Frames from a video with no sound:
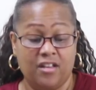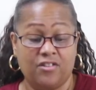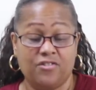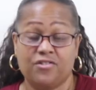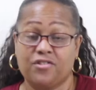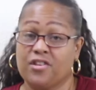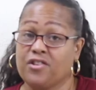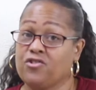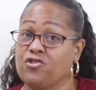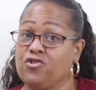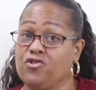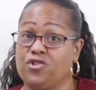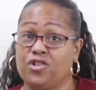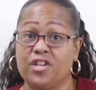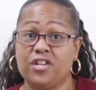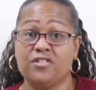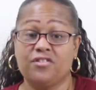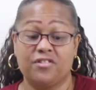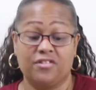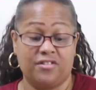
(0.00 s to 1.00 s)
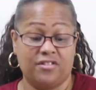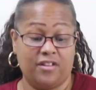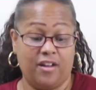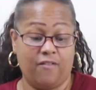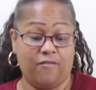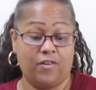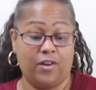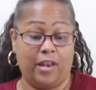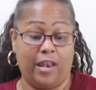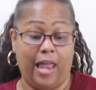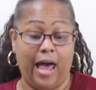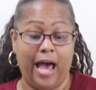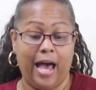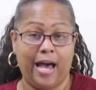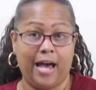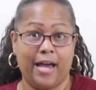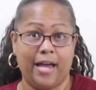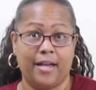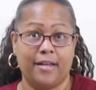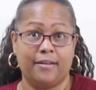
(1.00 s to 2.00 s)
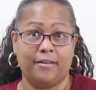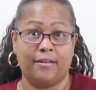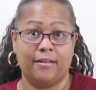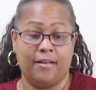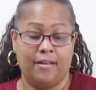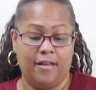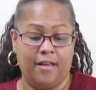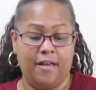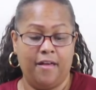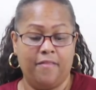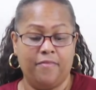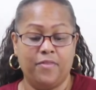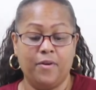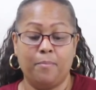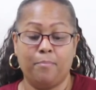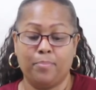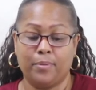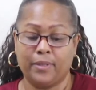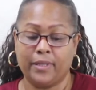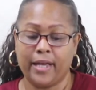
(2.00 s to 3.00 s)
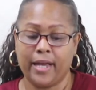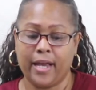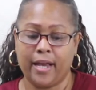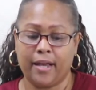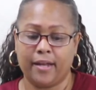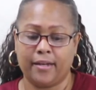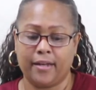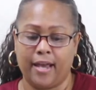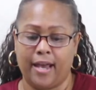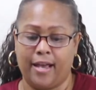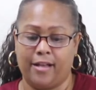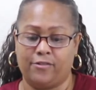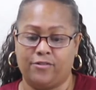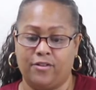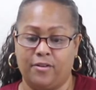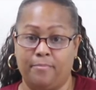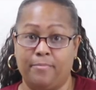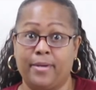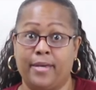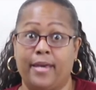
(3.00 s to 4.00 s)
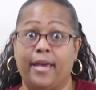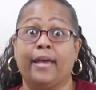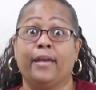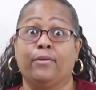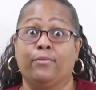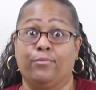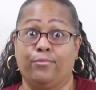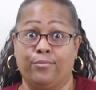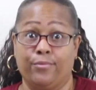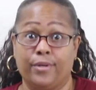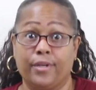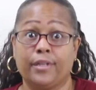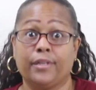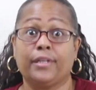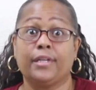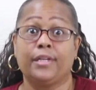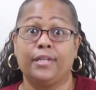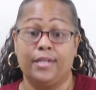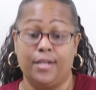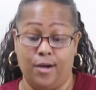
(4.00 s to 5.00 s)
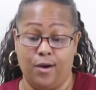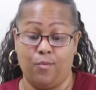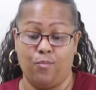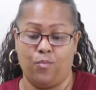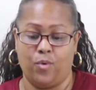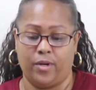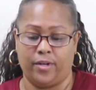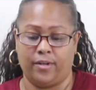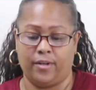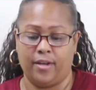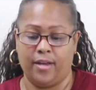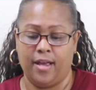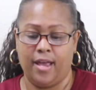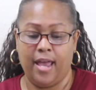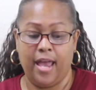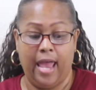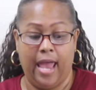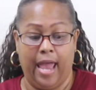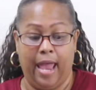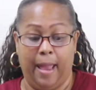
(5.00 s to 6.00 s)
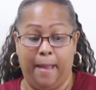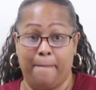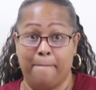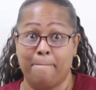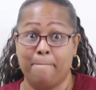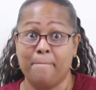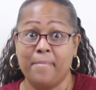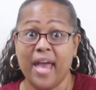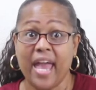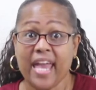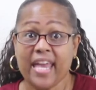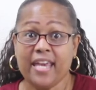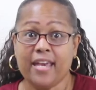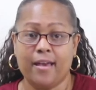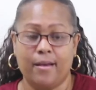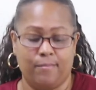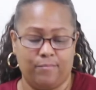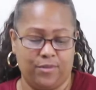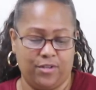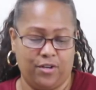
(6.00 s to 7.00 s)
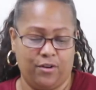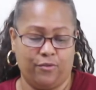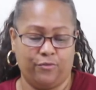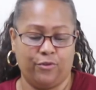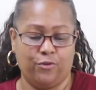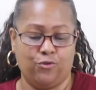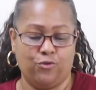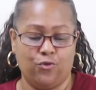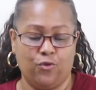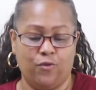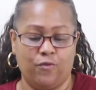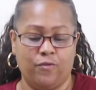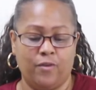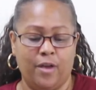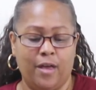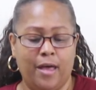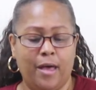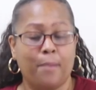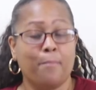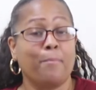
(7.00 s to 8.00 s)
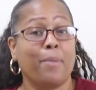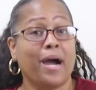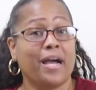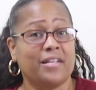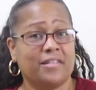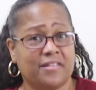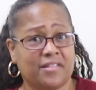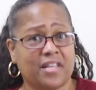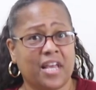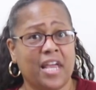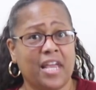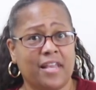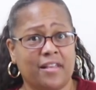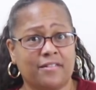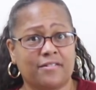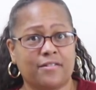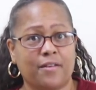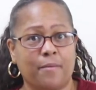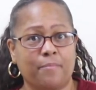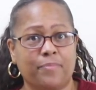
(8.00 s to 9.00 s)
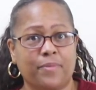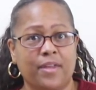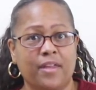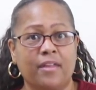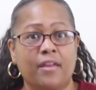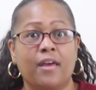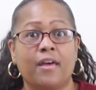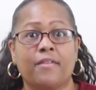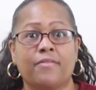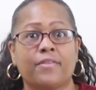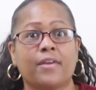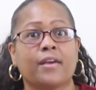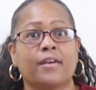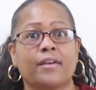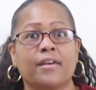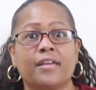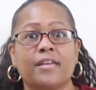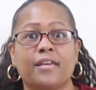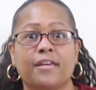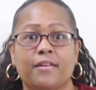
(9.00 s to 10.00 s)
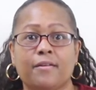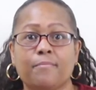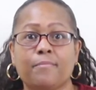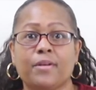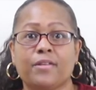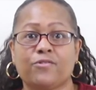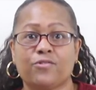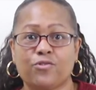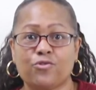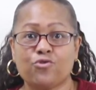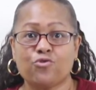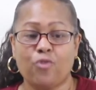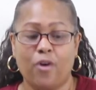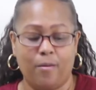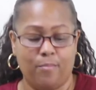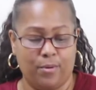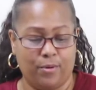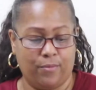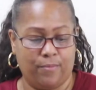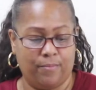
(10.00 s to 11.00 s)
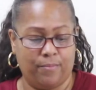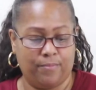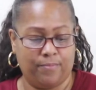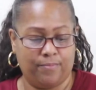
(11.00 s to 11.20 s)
Since Jesus never lied, the plan had to be a really good one and make him tell the truth by saying something that could get him into trouble.